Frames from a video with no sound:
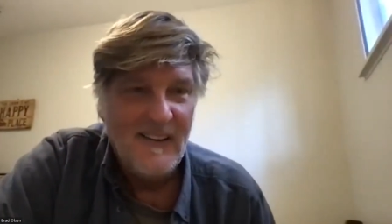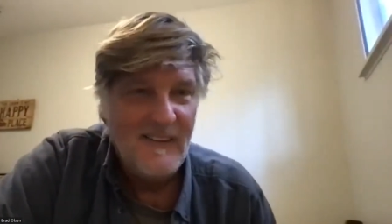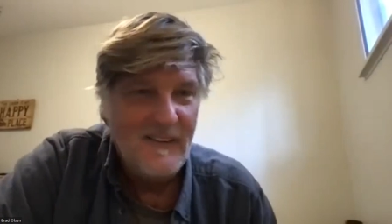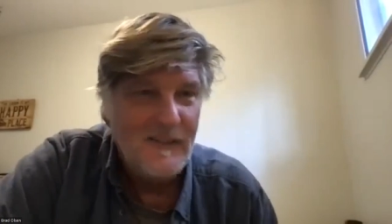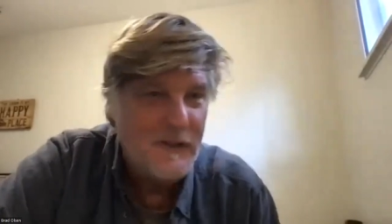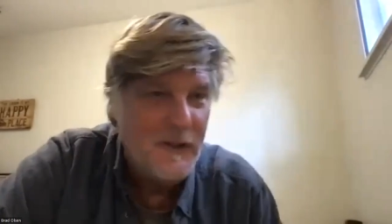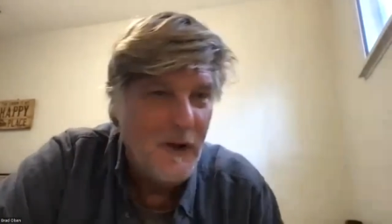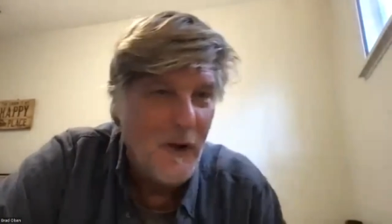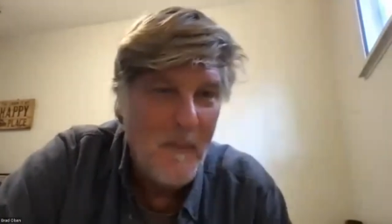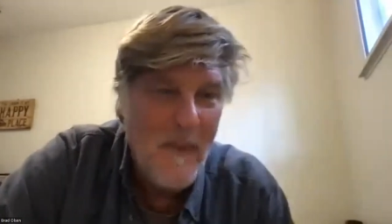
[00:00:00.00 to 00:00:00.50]

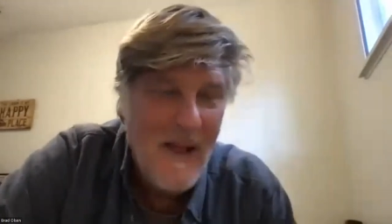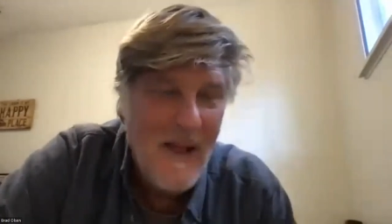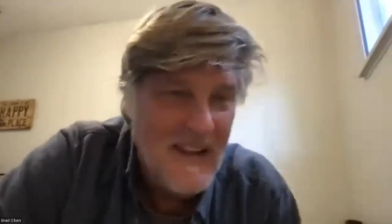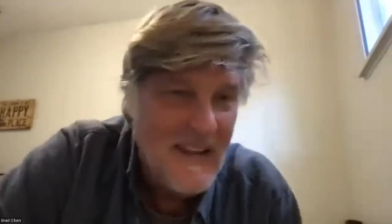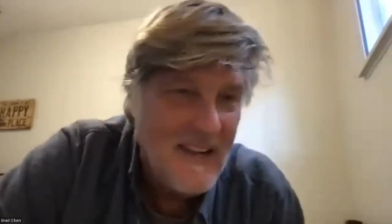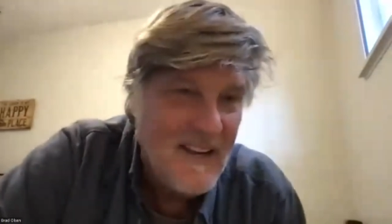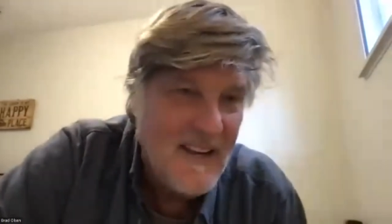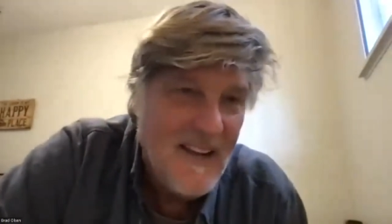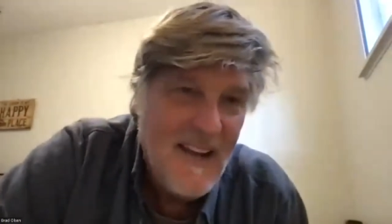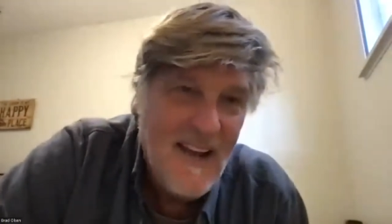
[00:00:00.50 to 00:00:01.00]
So
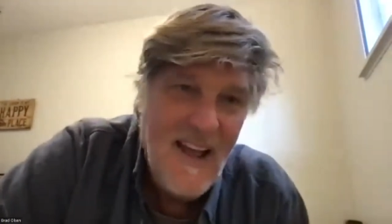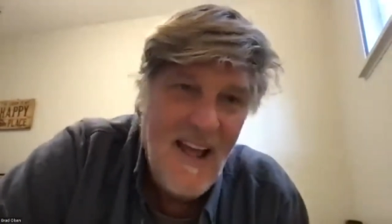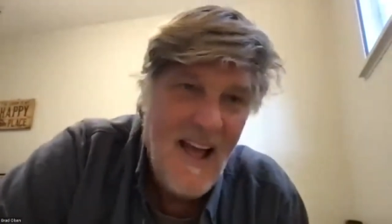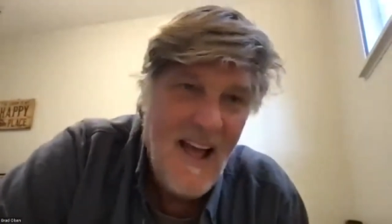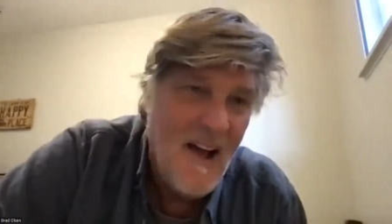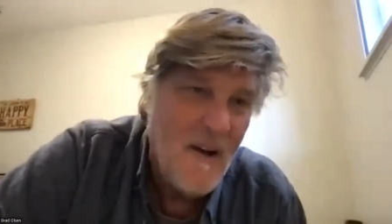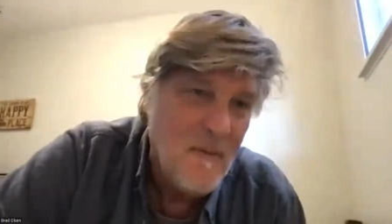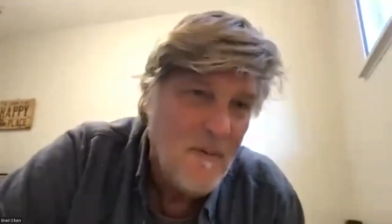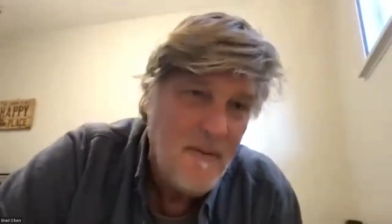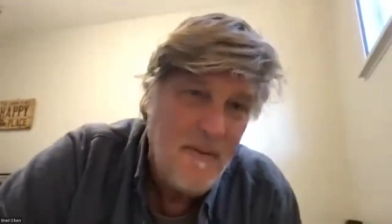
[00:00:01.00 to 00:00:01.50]
many.
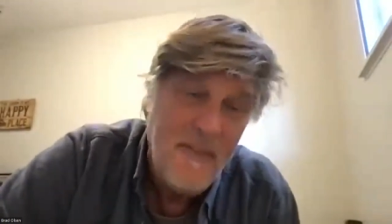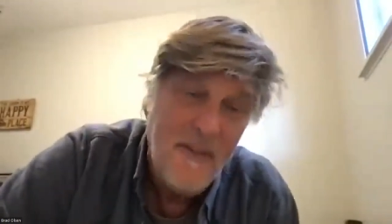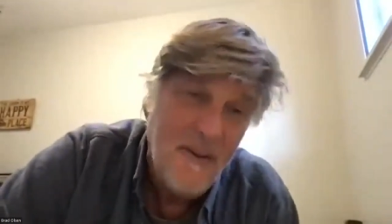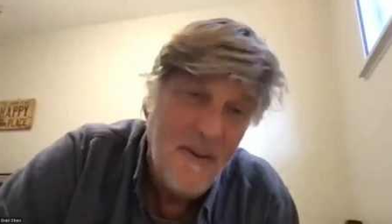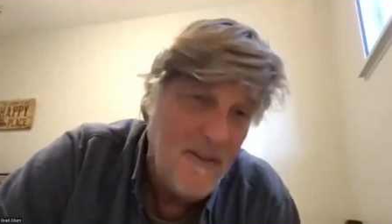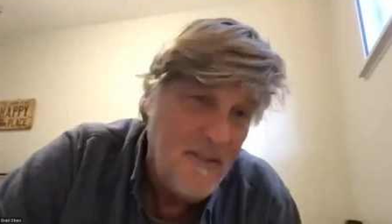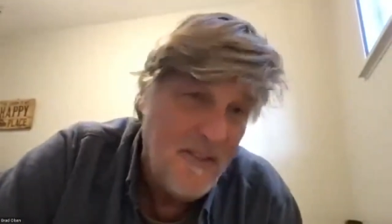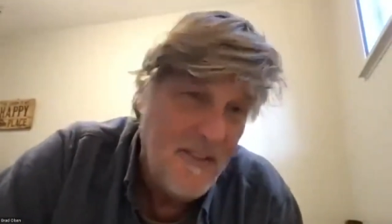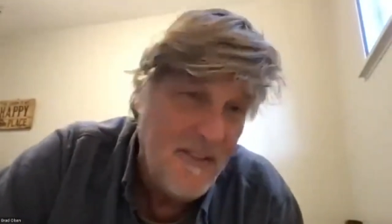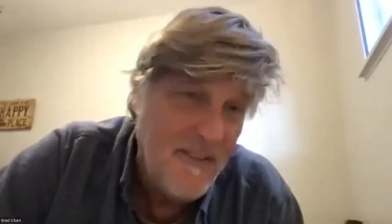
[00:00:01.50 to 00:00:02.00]
Uh,
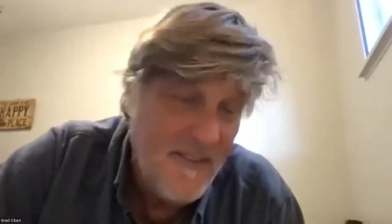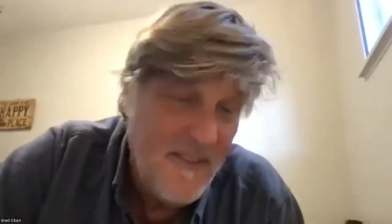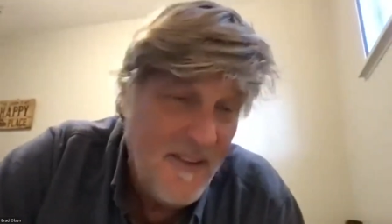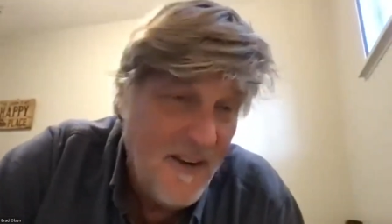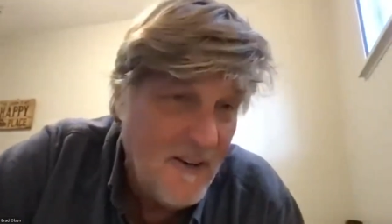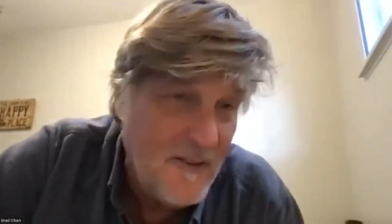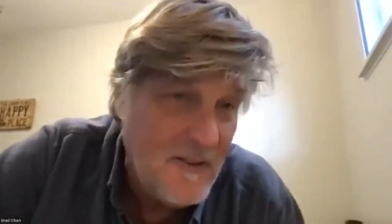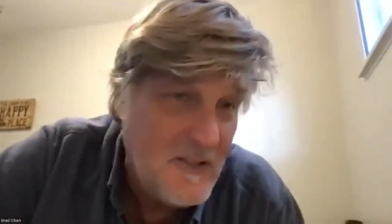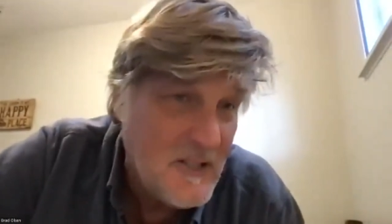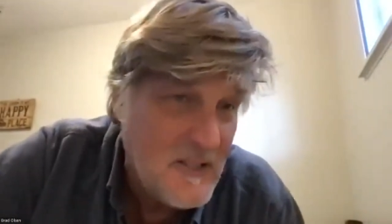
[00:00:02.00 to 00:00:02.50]
the, the,
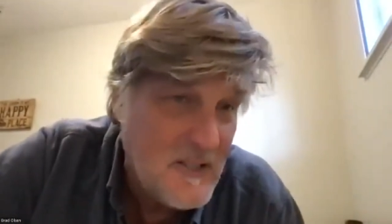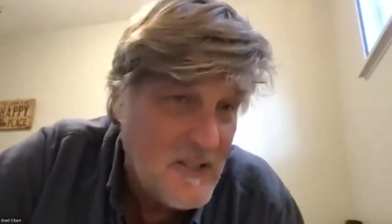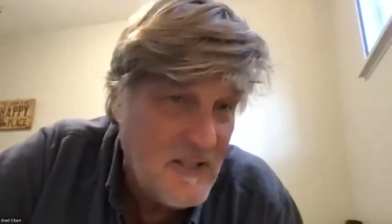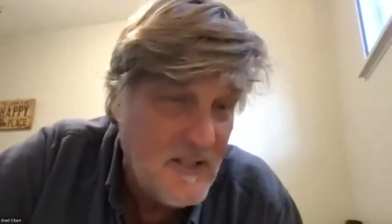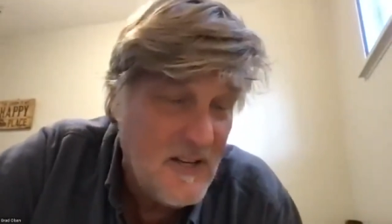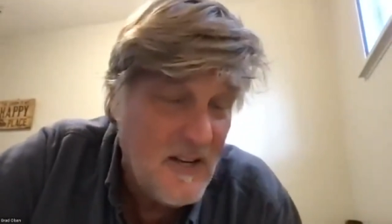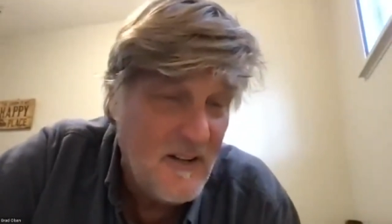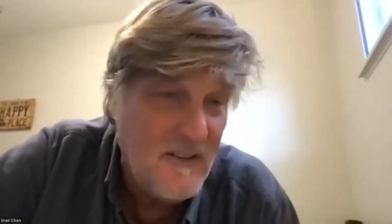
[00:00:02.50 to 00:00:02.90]
there's just